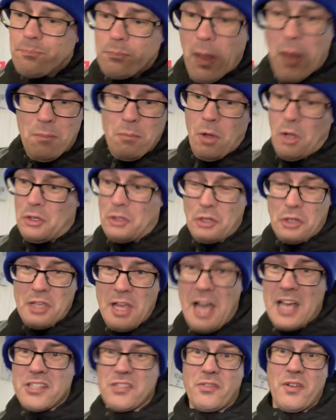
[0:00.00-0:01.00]
I'm not a
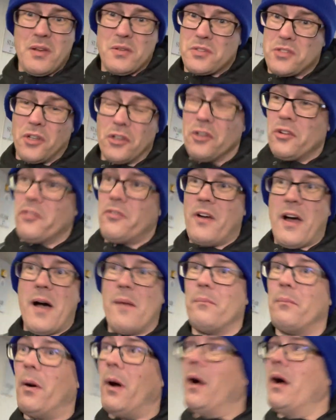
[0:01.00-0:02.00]
Newcastle fan, I'm a Sunderland
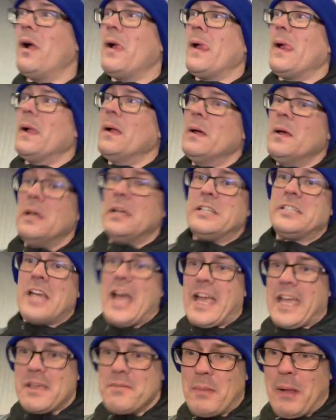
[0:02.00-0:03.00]
fan, but
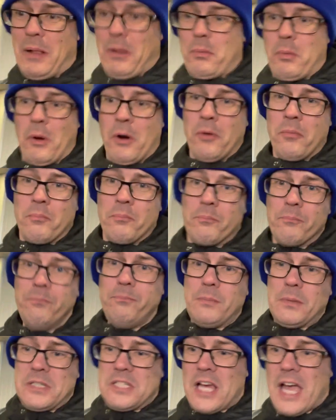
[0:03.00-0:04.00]
Jackie Milburn.
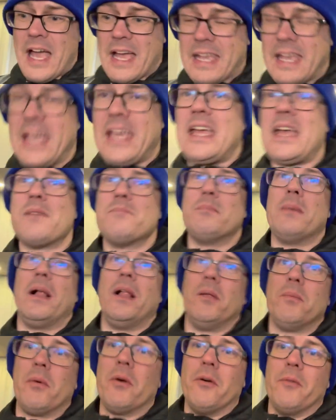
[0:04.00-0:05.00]
Jackie
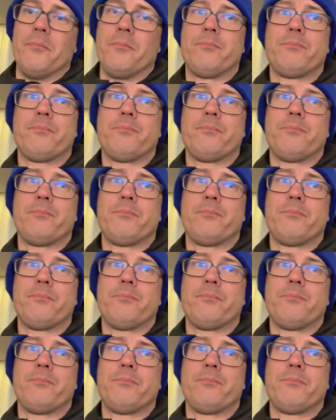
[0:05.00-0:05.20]
Milburn.